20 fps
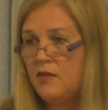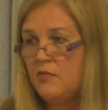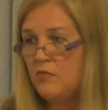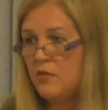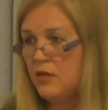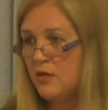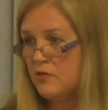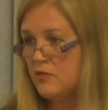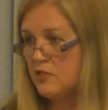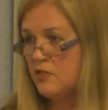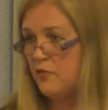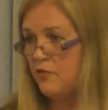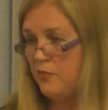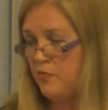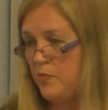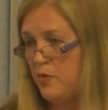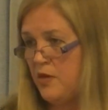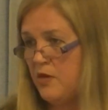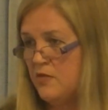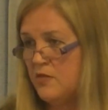emails
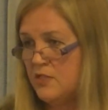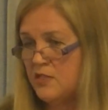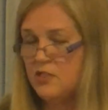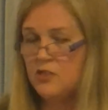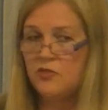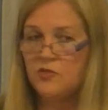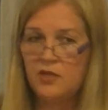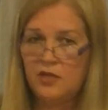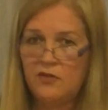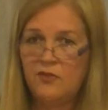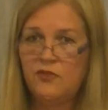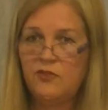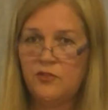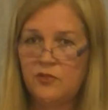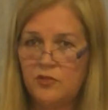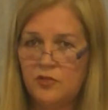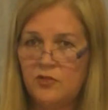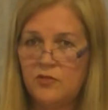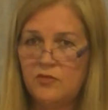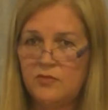of parents looking
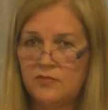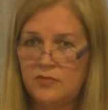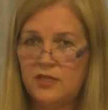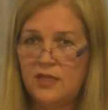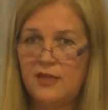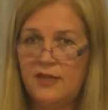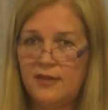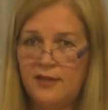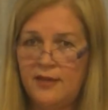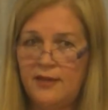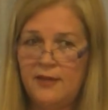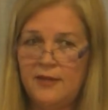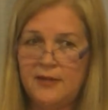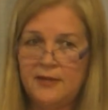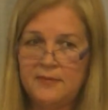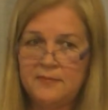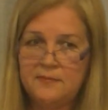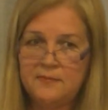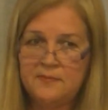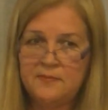for
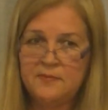daycare.